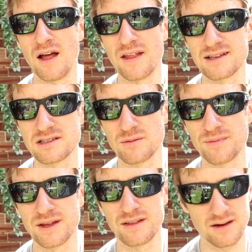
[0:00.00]
and that's
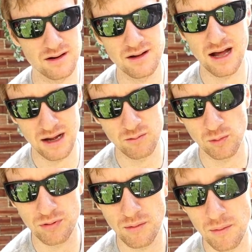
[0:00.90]
something that I
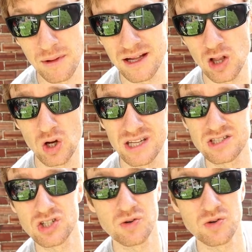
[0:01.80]
will probably look into